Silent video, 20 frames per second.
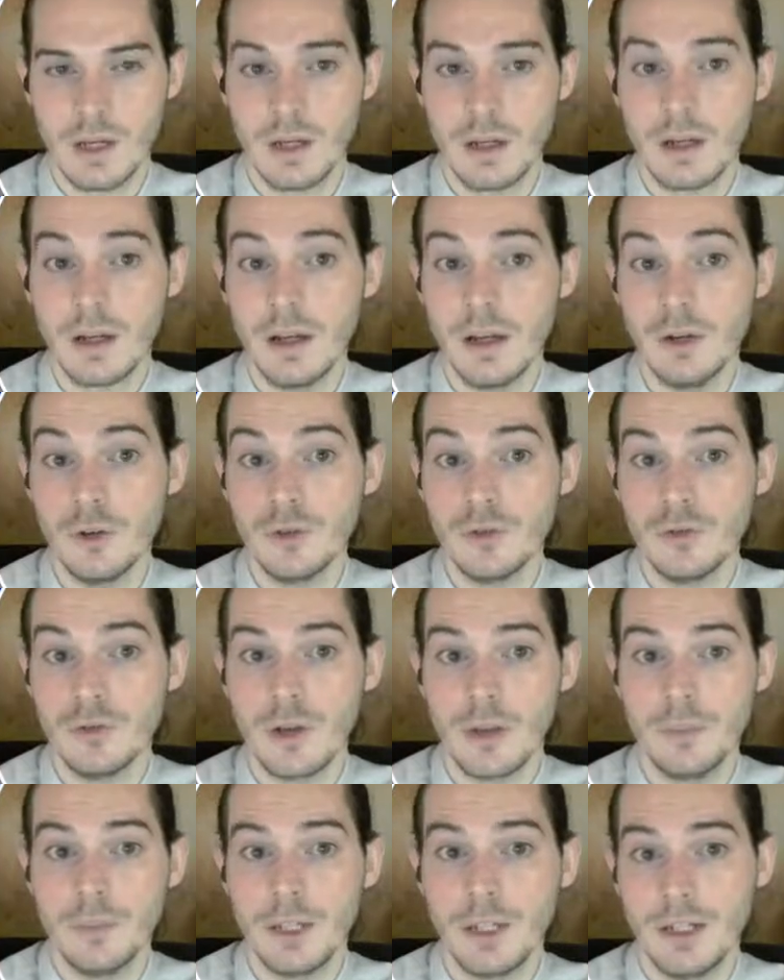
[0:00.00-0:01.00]
Hello,
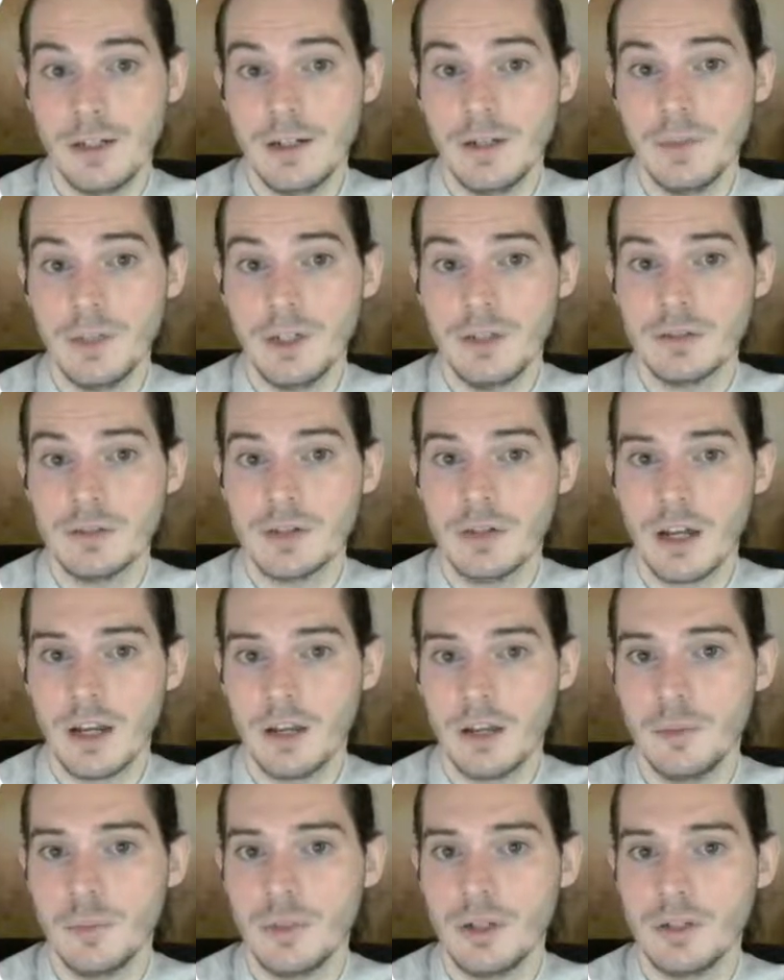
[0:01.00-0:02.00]
I'm Daniel Amigo, and
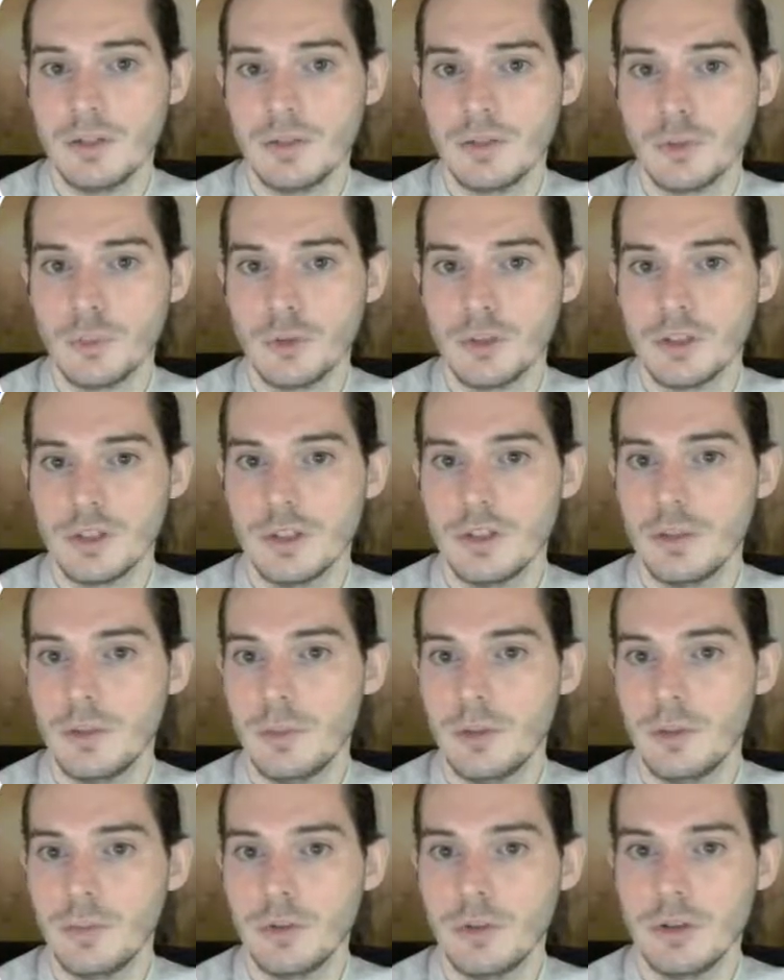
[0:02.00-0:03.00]
I'm pleased to present the
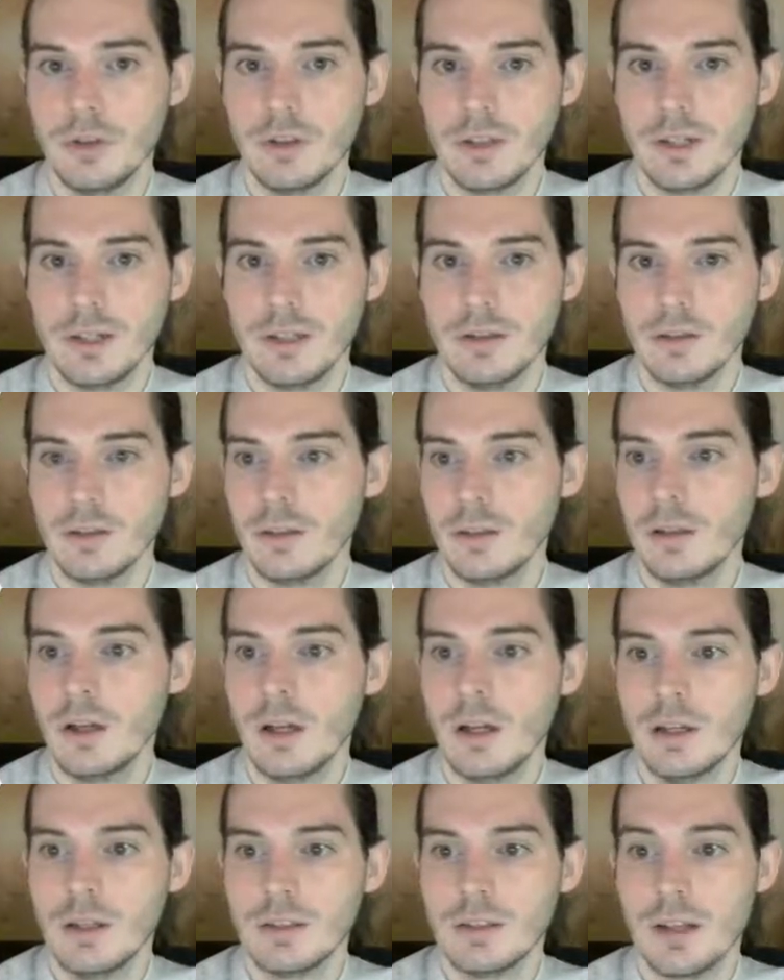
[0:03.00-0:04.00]
paper entitled
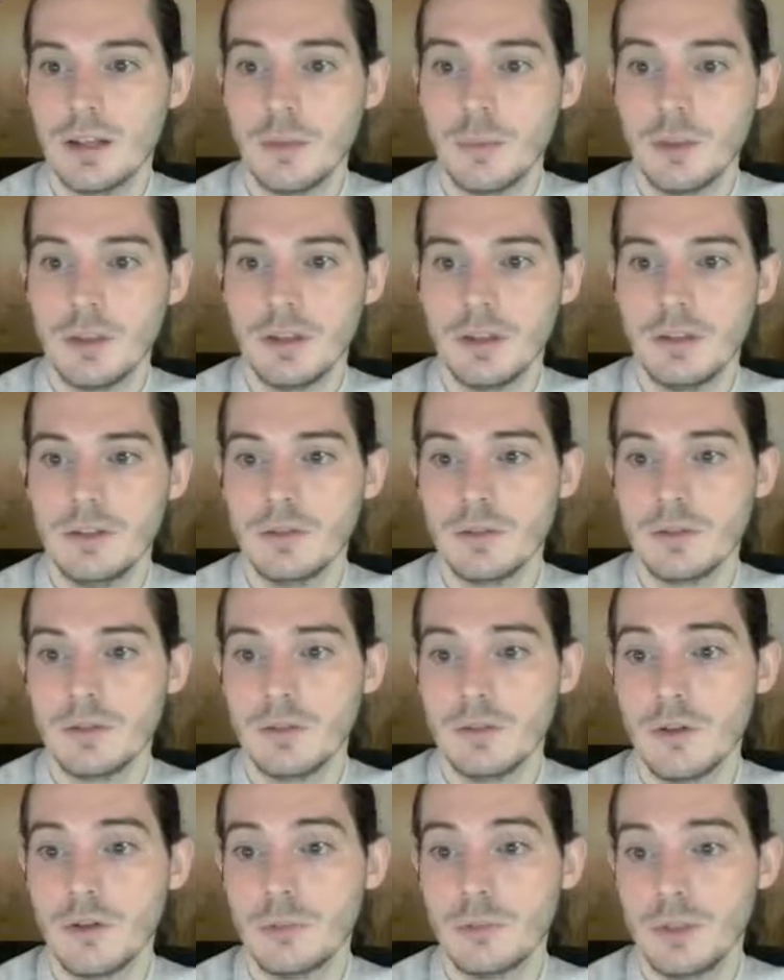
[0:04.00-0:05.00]
Segmentation
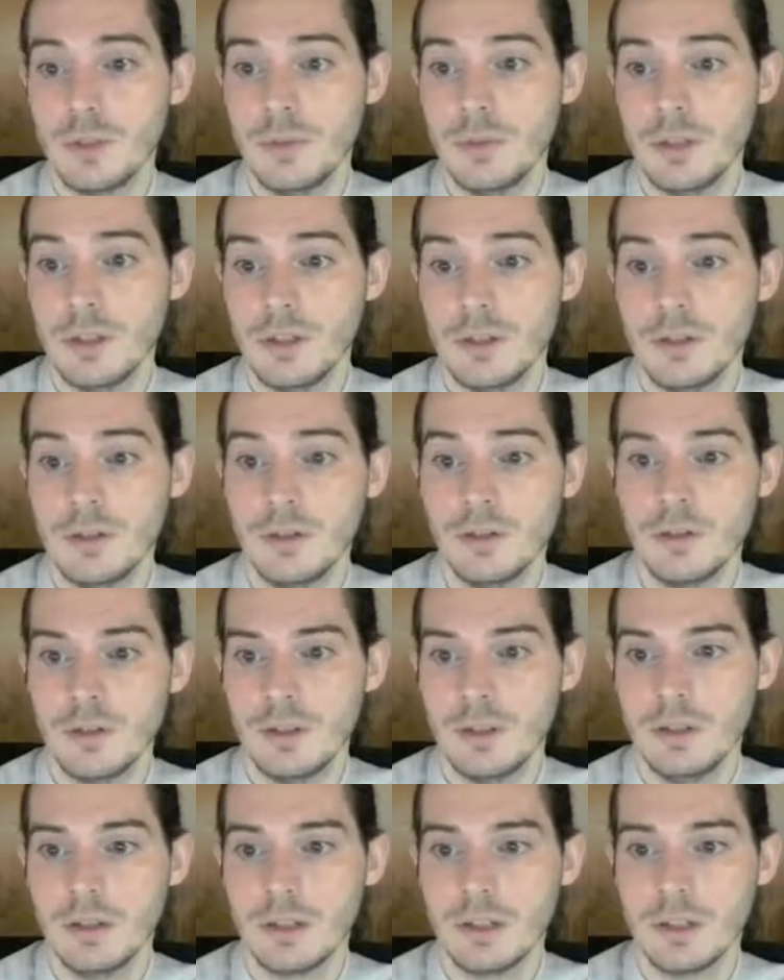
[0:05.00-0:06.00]
Optimization
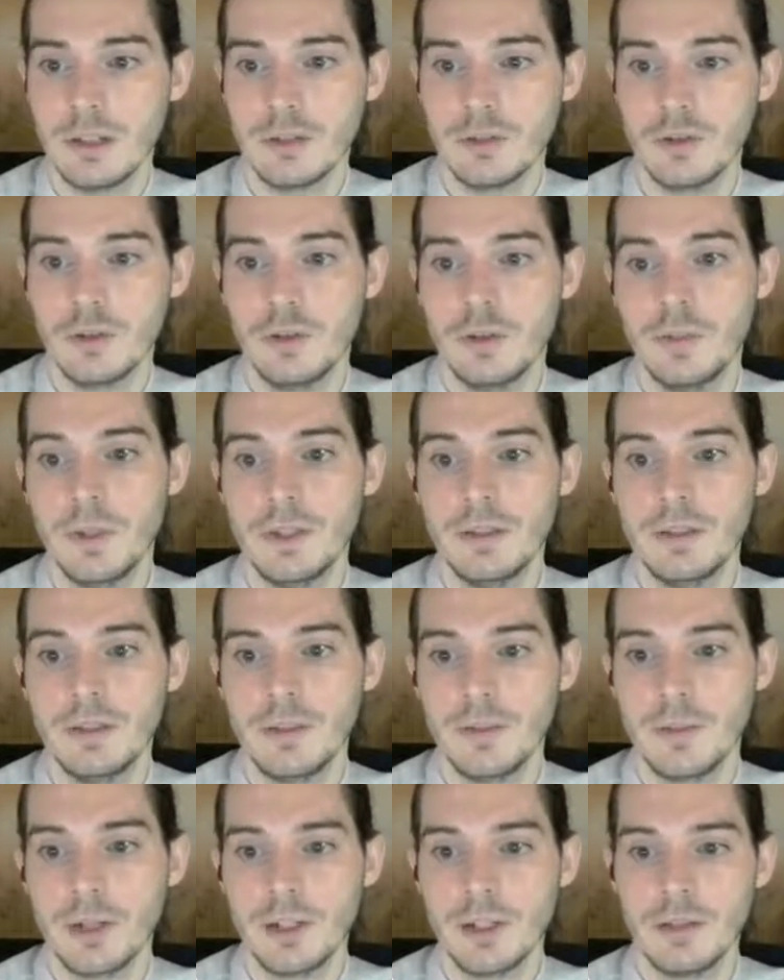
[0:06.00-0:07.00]
in
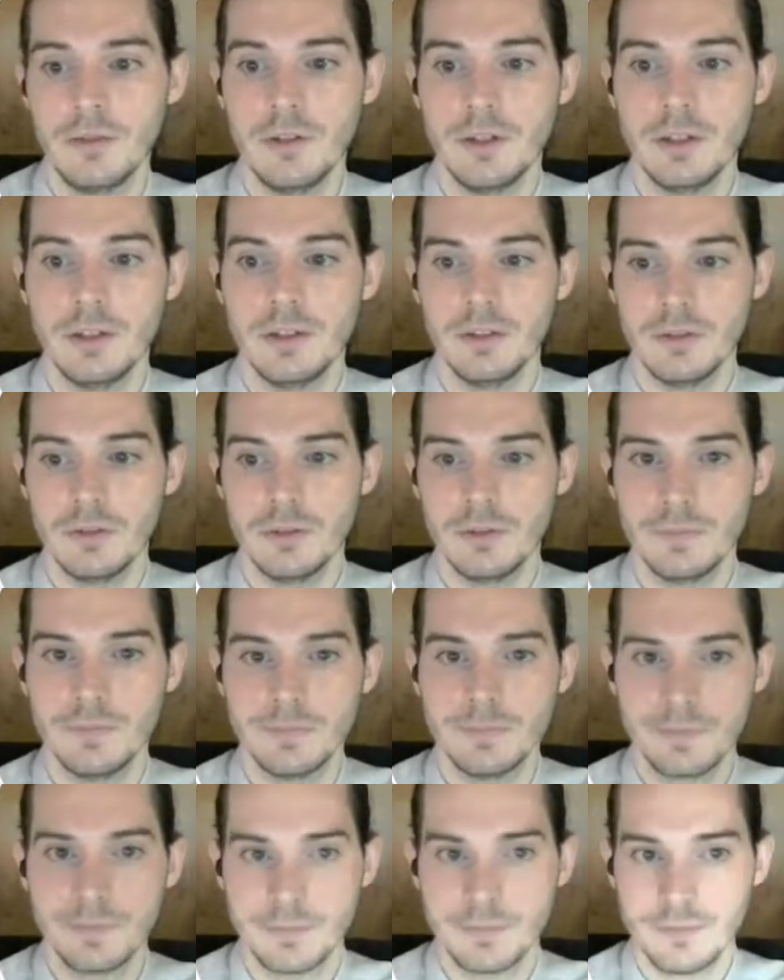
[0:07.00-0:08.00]
Trajectory-Based Classification.
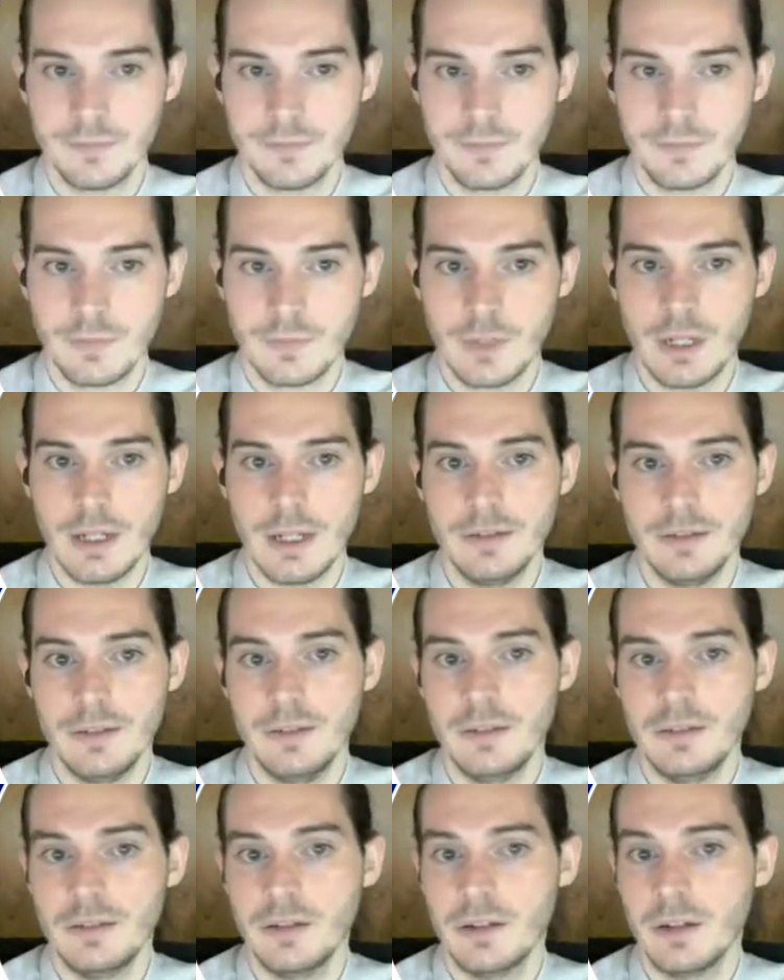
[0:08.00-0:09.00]
As
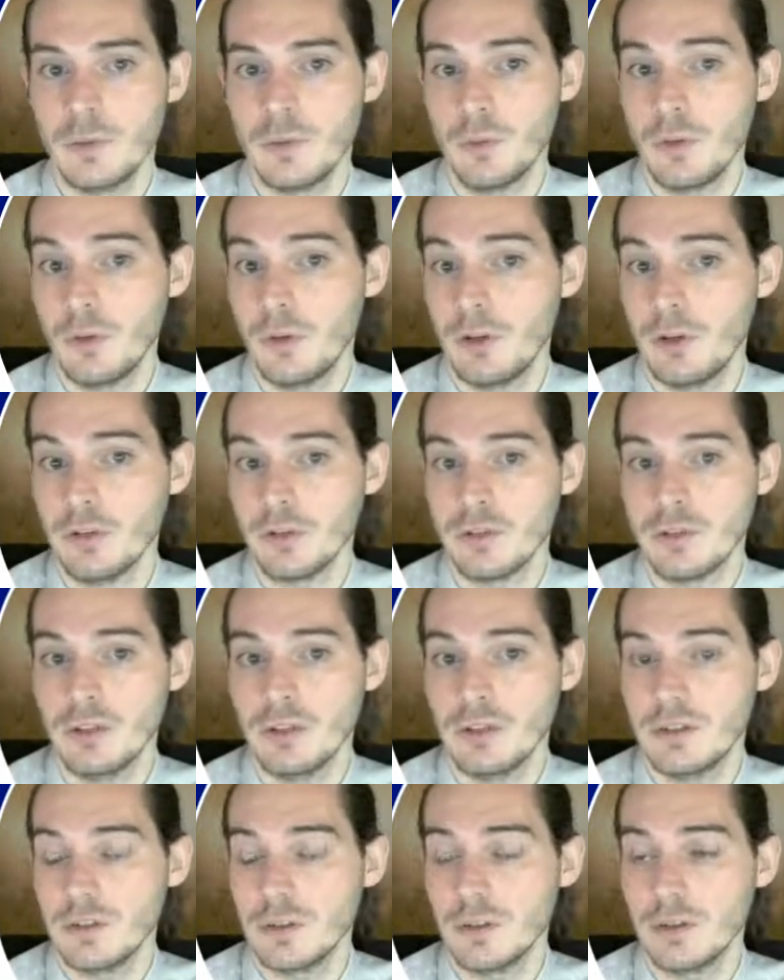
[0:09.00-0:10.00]
this year we will not see
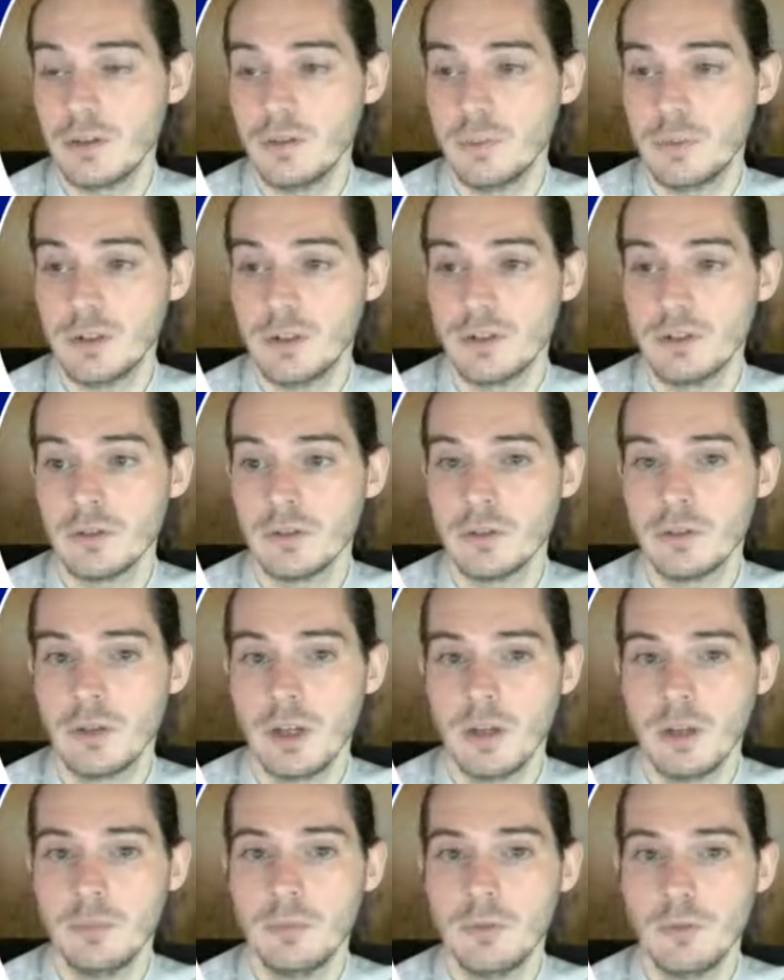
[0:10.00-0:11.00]
each other in person,
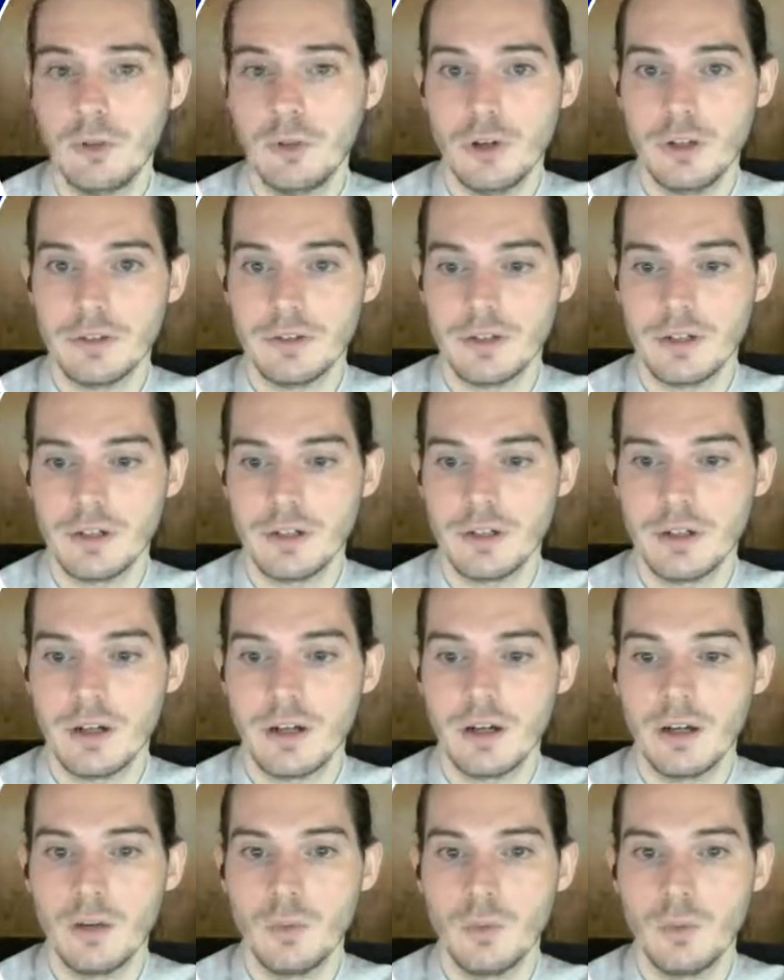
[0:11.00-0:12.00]
before I start,
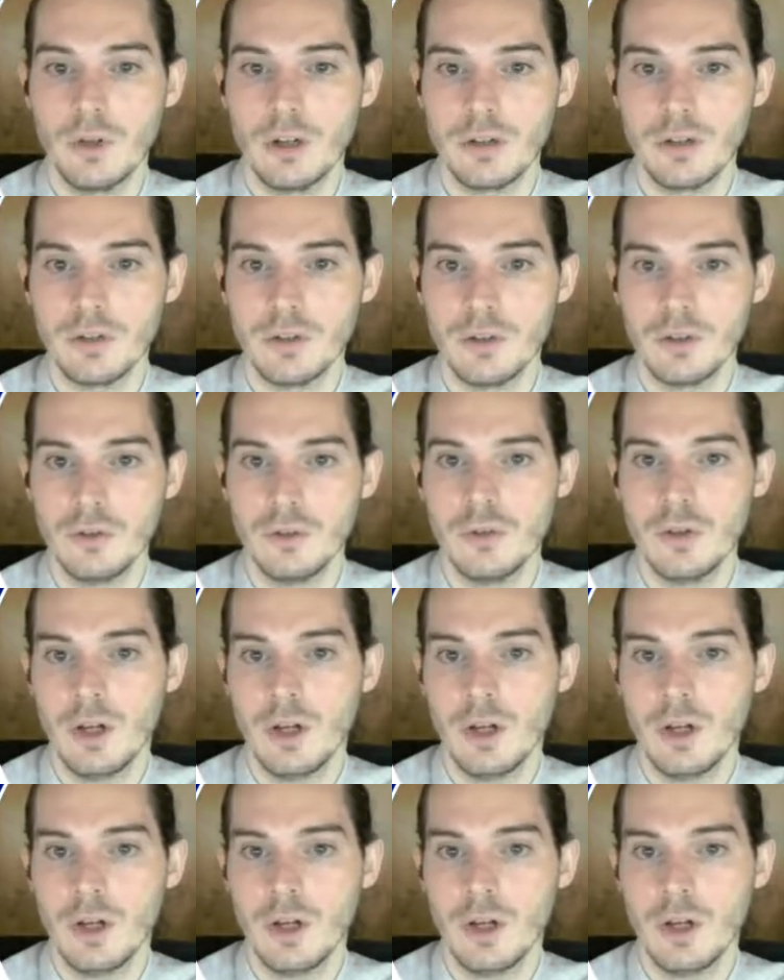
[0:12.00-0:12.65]
I want to show